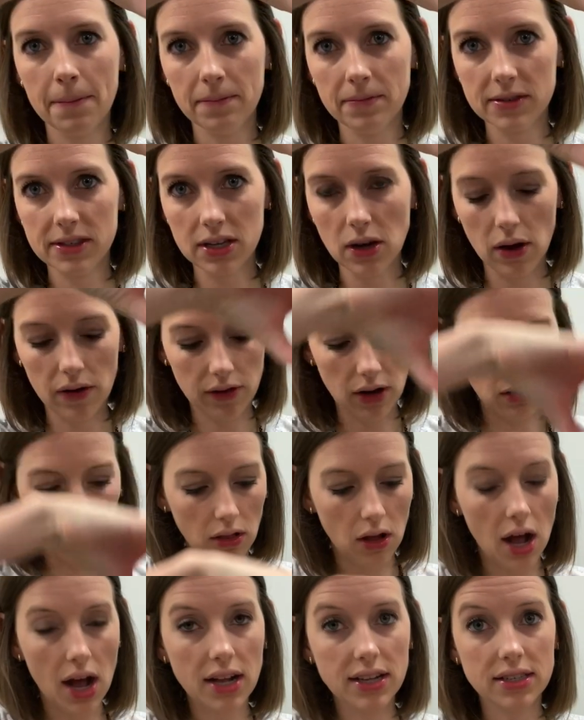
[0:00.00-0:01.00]
So I've got
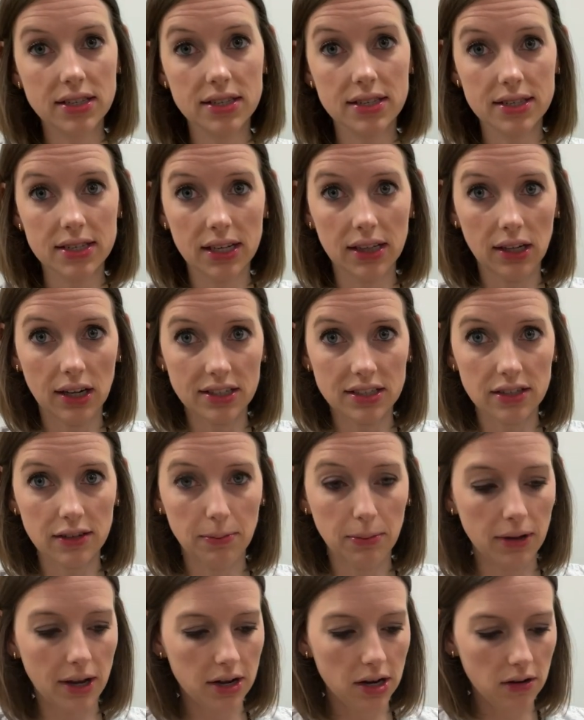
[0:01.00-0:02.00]
lots and lots of
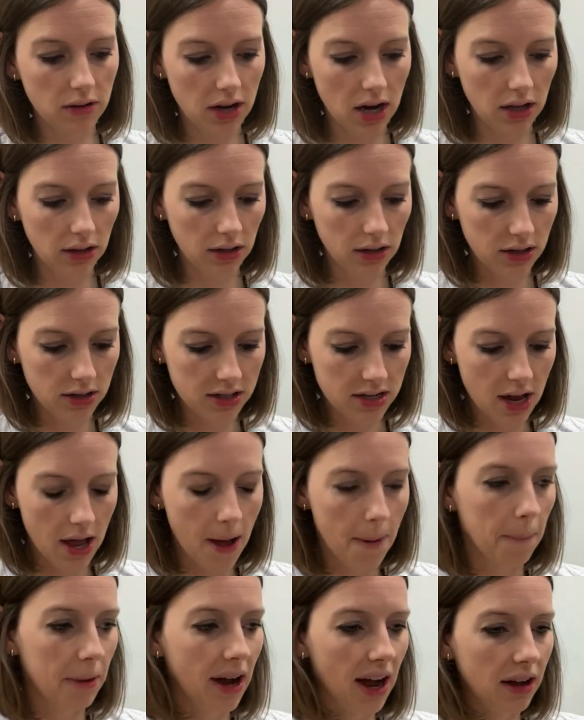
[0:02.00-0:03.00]
Play-Doh colors,
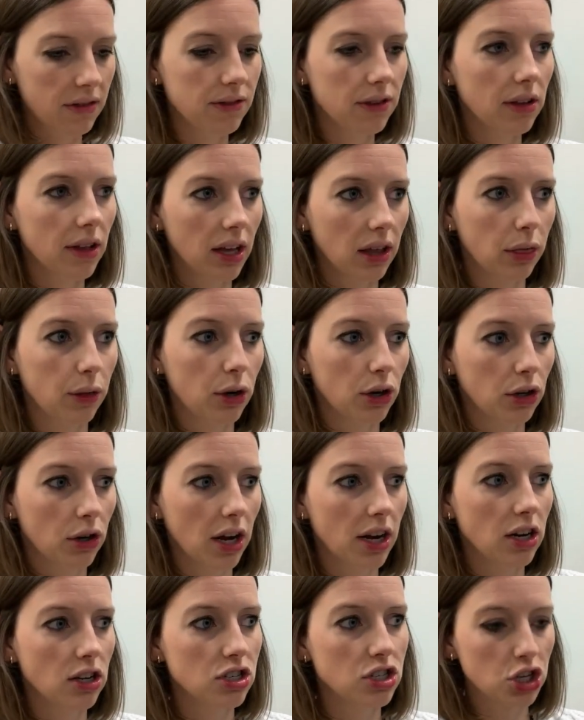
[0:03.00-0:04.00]
but I feel like third
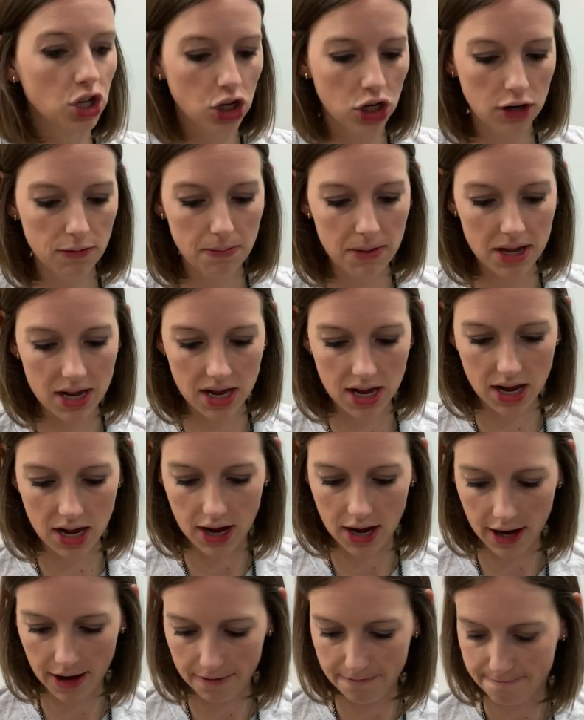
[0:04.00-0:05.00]
graders could be
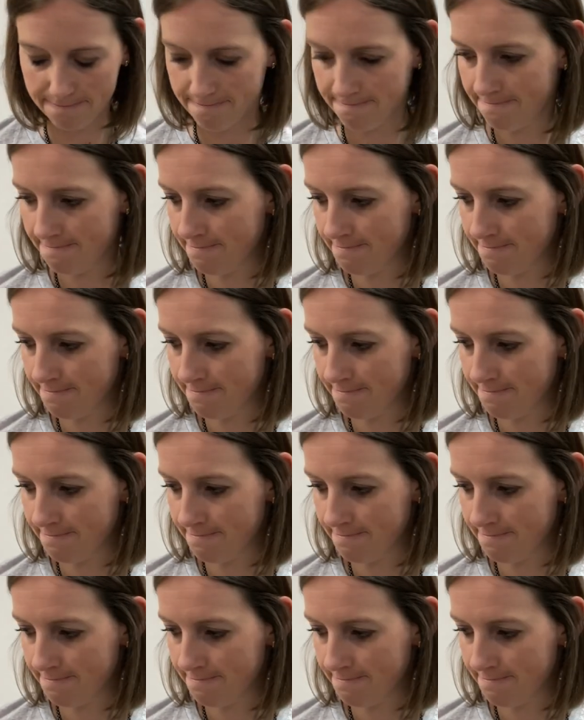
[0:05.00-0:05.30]
um,